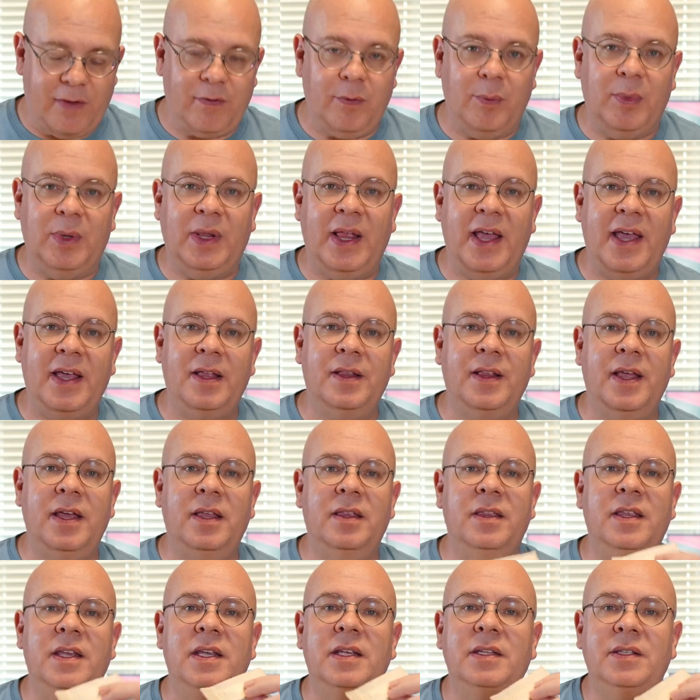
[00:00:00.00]
a blank like
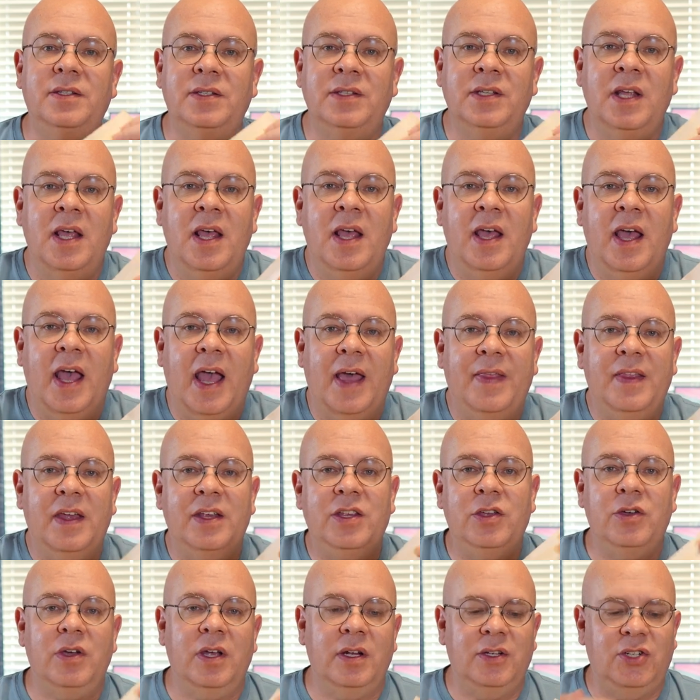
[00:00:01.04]
this, and then
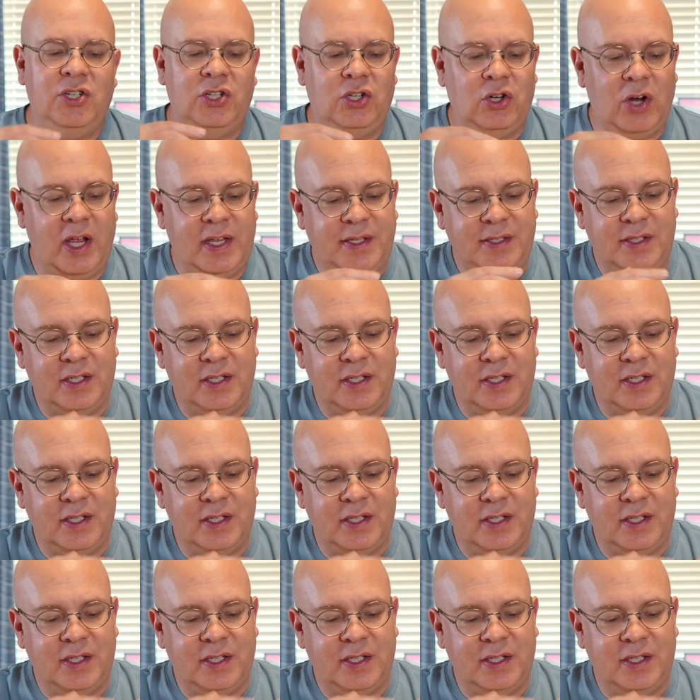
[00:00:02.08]
you can trace